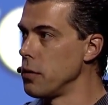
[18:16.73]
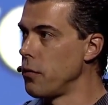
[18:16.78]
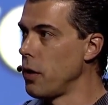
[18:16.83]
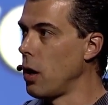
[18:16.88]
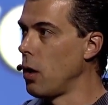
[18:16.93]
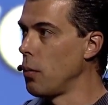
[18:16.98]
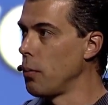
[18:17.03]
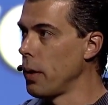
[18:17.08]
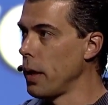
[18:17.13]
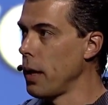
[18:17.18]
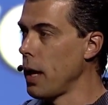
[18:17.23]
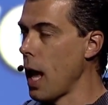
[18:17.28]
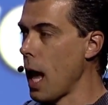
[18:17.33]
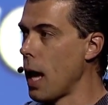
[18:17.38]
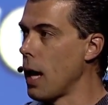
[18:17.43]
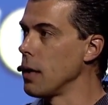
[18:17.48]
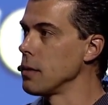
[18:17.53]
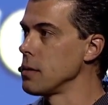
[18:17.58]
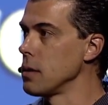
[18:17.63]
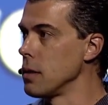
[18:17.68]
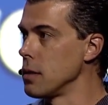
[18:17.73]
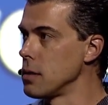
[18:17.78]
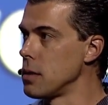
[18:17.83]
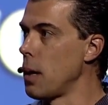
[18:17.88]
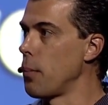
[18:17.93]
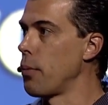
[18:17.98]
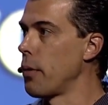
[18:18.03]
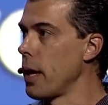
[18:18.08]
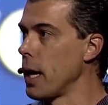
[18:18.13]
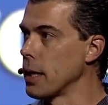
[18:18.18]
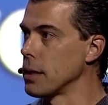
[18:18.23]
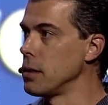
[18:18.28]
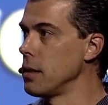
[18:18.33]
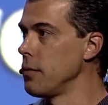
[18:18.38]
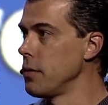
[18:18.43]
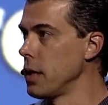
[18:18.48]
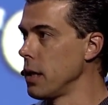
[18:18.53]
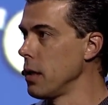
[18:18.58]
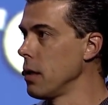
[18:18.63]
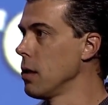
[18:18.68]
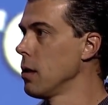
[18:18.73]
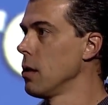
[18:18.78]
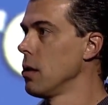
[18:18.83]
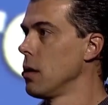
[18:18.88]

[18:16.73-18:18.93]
development as a separate activity,